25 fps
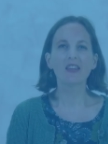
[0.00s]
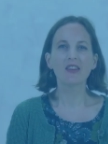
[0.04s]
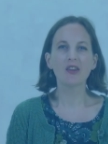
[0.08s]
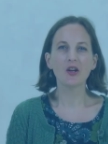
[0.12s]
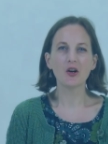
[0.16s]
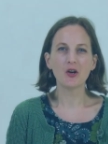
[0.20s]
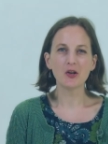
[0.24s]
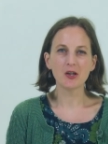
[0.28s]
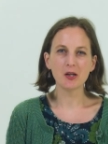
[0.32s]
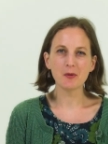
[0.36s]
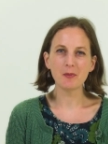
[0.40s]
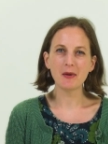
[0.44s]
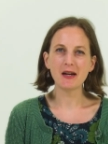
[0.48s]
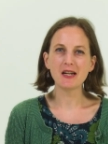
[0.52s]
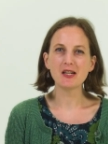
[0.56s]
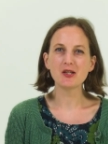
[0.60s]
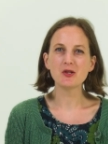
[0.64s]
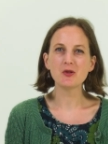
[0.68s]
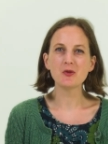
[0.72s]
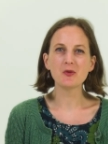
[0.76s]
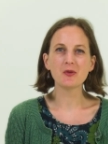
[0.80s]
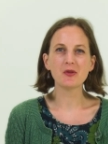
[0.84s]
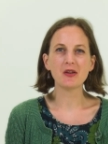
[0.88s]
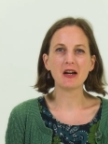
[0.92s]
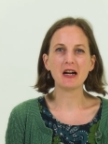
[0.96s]
The
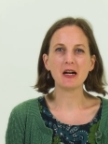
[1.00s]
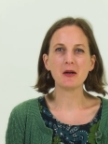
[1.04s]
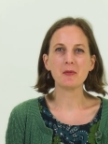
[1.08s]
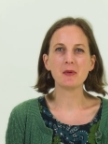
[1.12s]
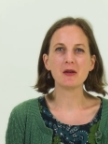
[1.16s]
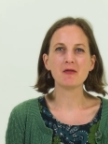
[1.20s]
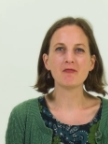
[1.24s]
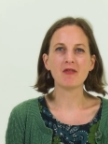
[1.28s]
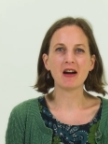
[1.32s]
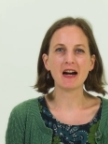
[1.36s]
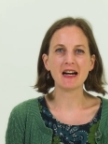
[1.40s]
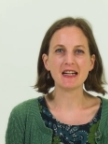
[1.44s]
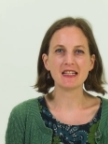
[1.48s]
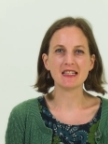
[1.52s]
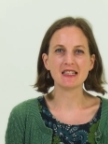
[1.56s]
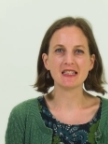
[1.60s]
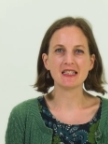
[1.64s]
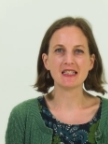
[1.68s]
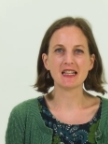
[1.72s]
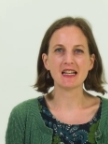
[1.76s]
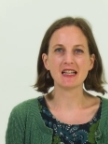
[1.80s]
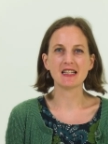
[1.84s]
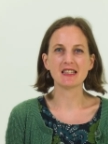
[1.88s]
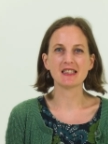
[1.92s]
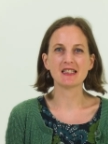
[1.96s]
occupational therapy writing
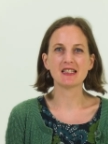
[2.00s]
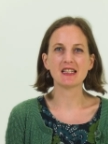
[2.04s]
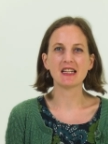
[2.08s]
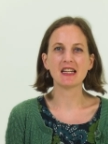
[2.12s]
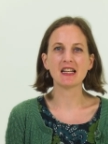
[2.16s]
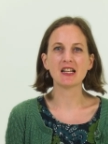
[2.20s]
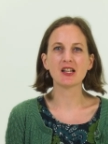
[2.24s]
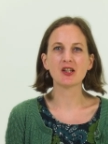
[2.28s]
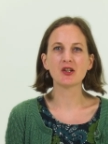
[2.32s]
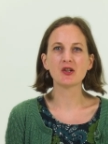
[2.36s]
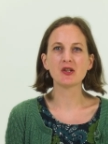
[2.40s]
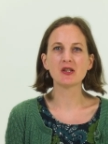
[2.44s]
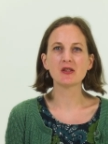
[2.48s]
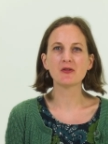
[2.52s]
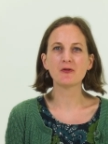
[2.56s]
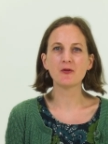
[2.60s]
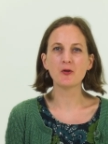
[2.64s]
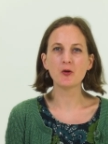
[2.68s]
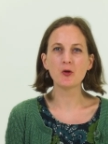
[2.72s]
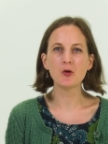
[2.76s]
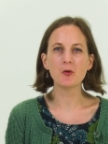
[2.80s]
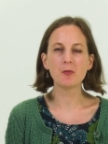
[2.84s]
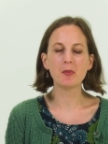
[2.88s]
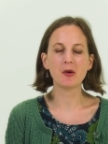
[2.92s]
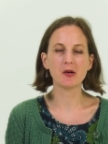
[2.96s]
test includes
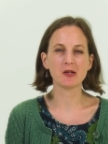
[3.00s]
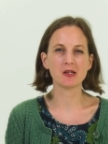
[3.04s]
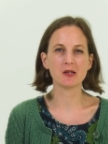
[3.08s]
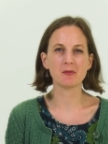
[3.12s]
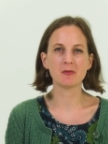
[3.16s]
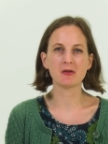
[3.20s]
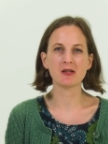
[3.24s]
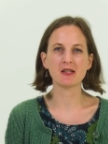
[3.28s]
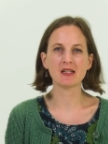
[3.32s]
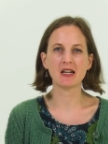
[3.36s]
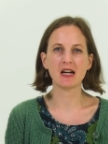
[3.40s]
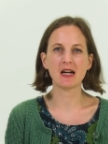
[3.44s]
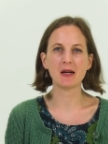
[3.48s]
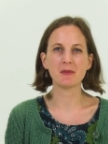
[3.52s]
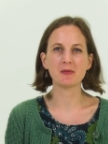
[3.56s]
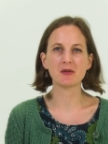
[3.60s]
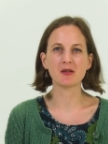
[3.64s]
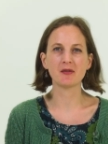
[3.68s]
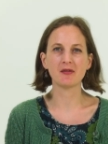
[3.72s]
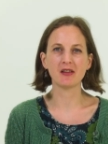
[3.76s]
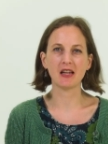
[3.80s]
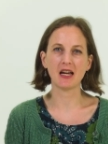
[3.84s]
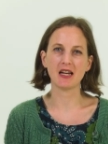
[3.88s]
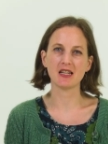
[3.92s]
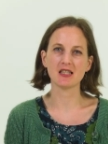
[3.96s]
4 possible types
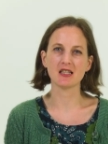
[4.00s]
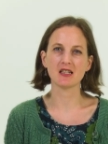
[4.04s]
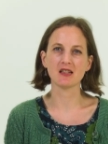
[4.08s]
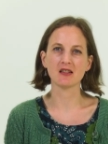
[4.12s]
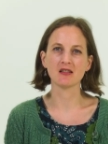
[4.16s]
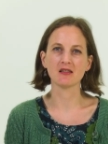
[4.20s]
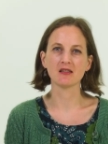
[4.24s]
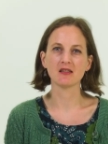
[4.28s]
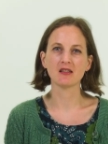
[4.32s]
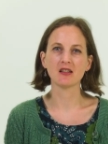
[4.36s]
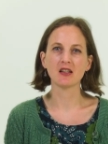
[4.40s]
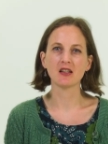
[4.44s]
of letter: